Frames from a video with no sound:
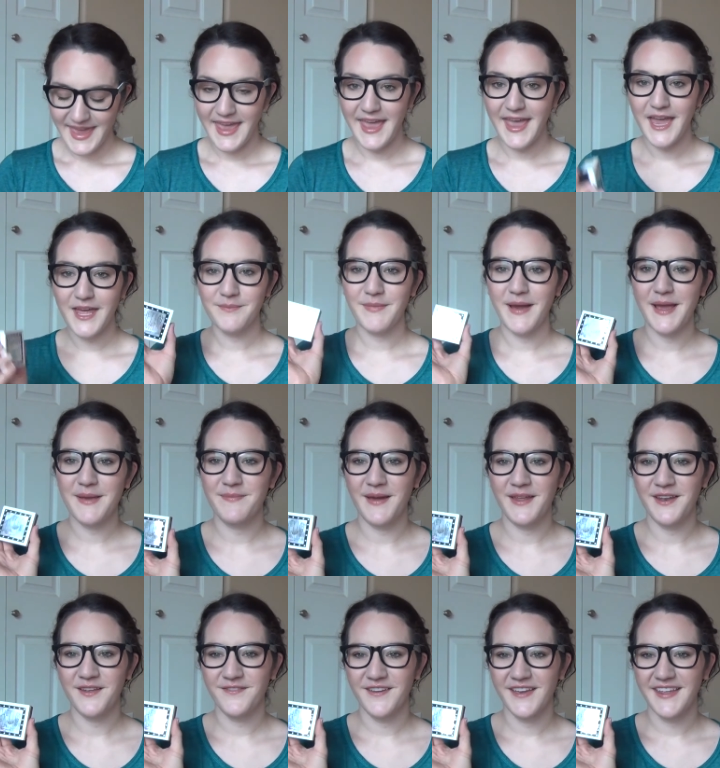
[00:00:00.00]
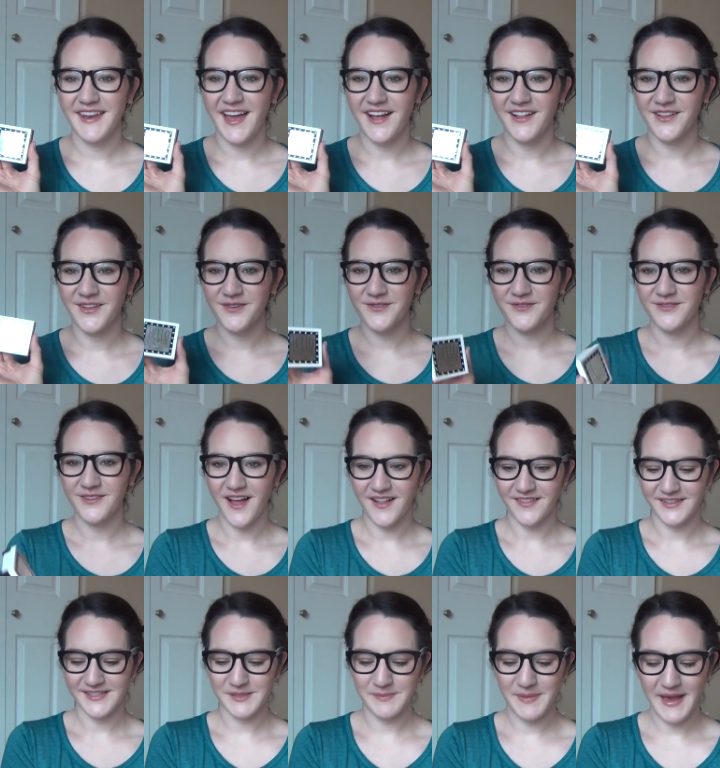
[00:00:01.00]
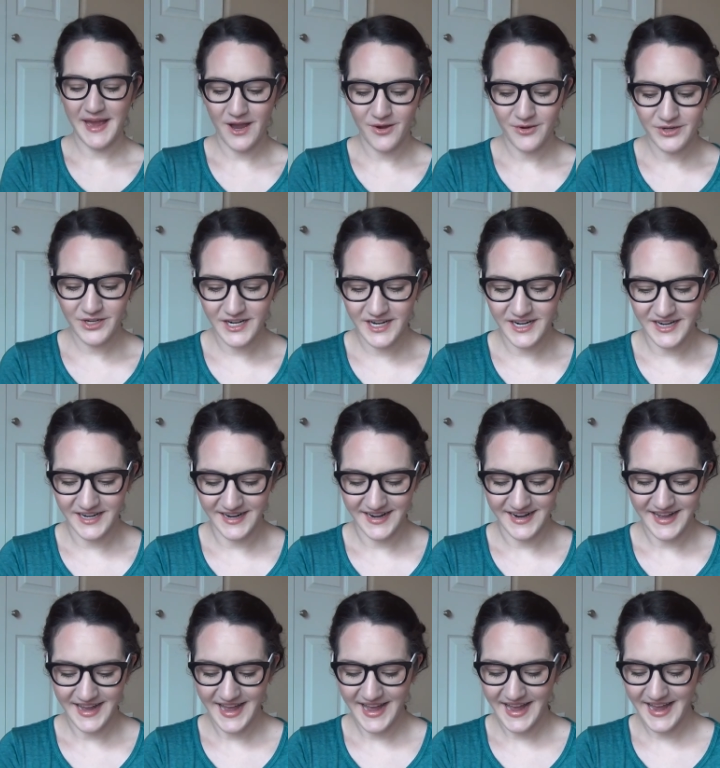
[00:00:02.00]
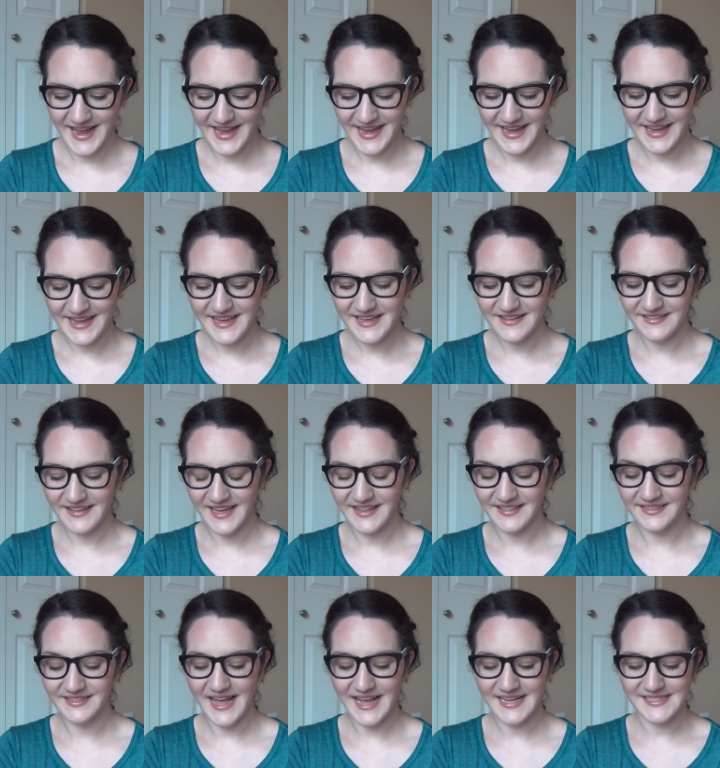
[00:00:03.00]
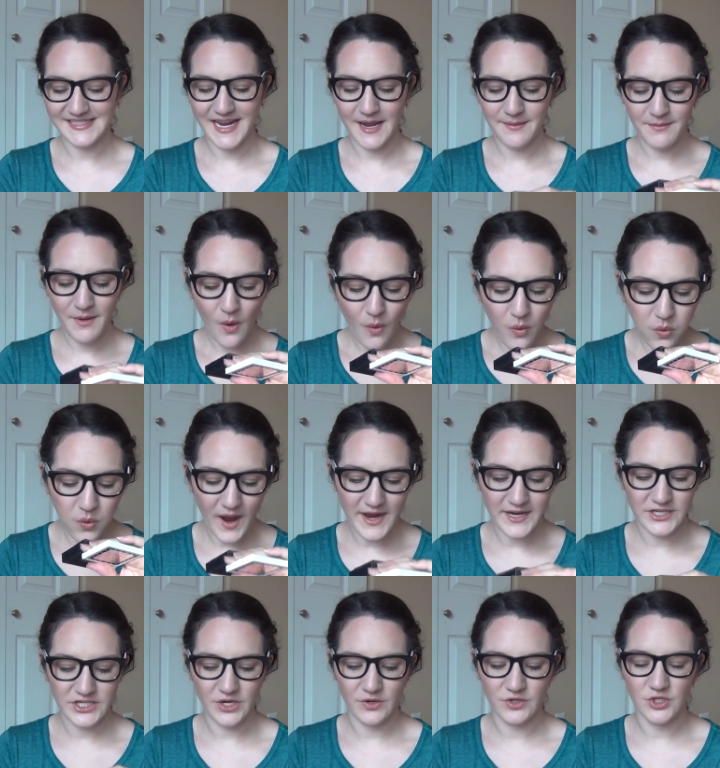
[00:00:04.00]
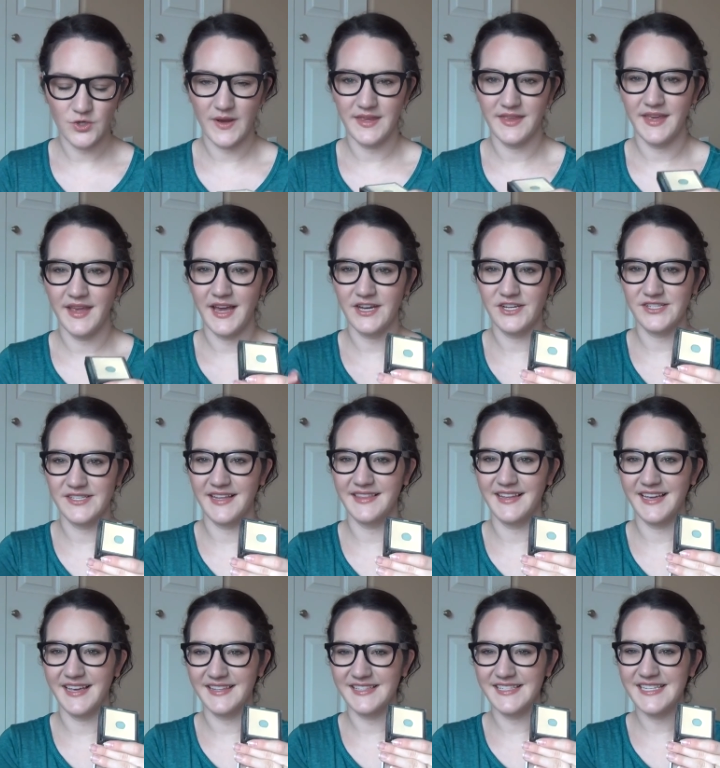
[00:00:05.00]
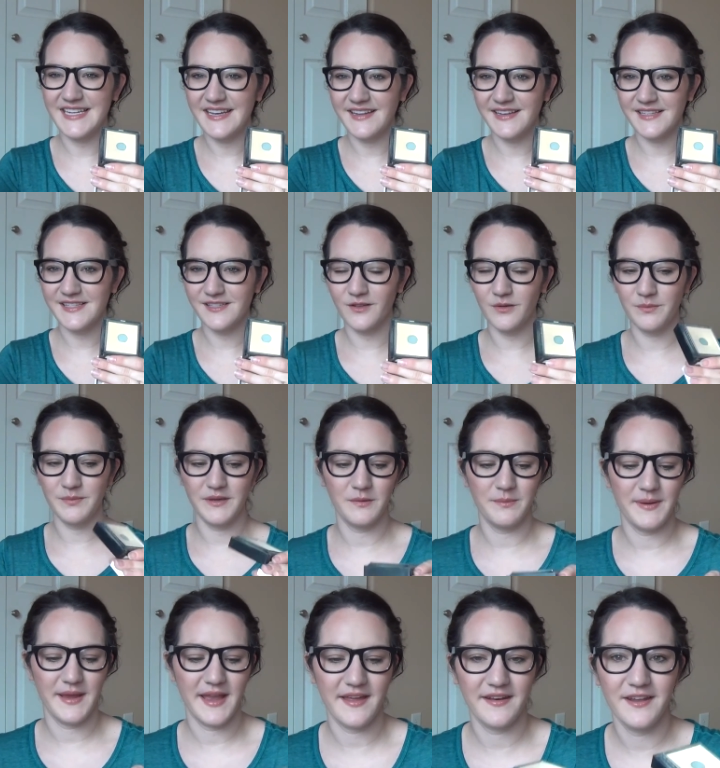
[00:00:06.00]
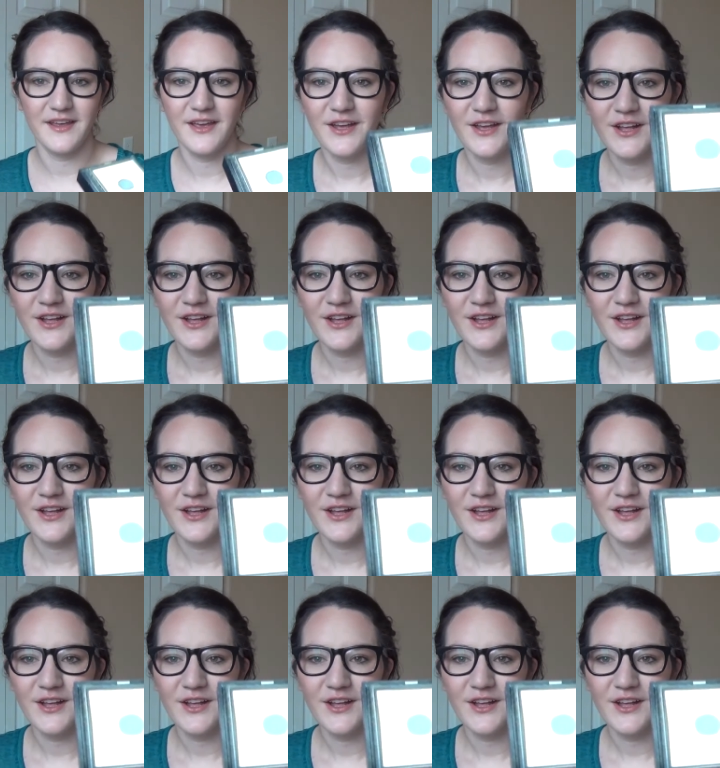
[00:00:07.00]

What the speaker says: And my Benefit Hello Flawless powder. Last time I showed you I just had like a teeniest little bit of pan.